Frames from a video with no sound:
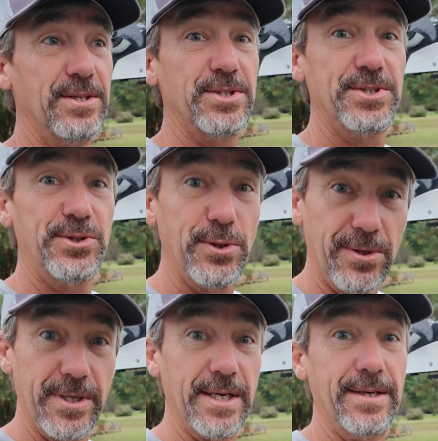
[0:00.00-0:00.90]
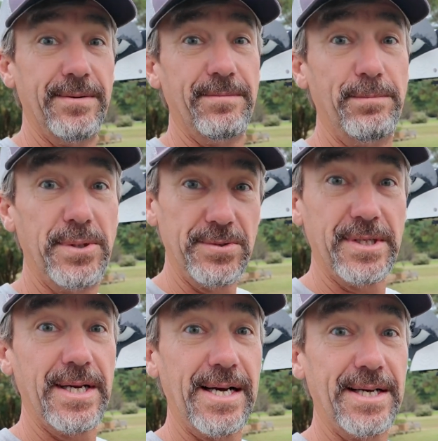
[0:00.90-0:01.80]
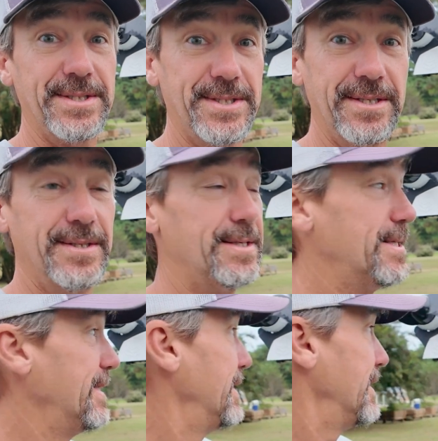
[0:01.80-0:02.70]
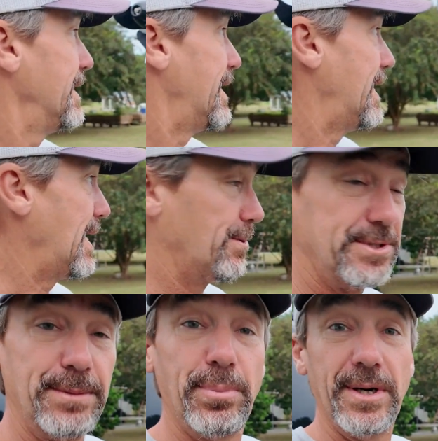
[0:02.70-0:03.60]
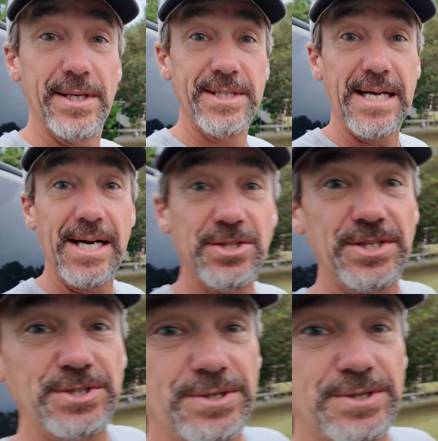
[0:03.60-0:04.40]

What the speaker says: sturdy, built to last. I was impressed. I actually